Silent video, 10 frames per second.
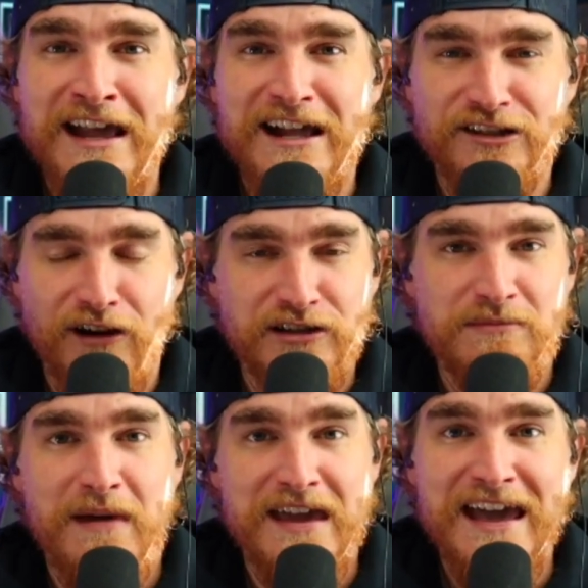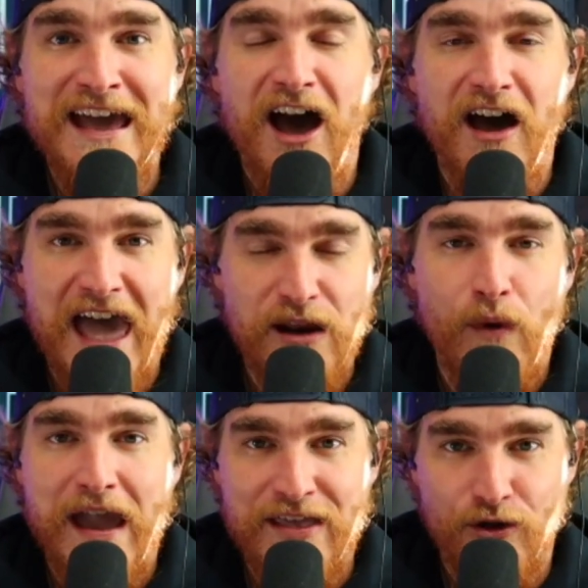and start to make a
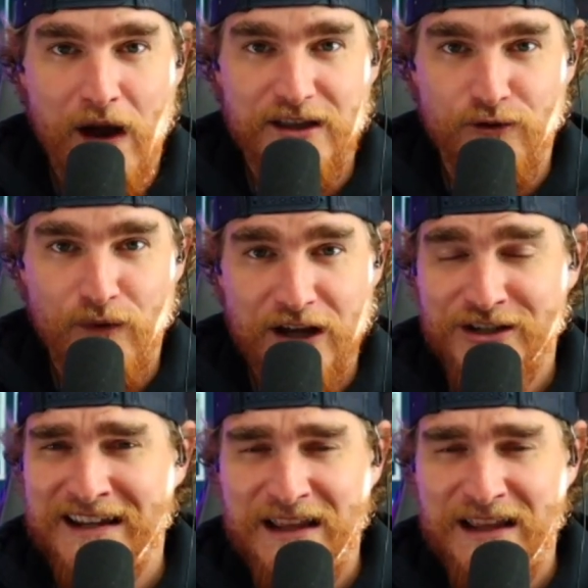headway in the right direction.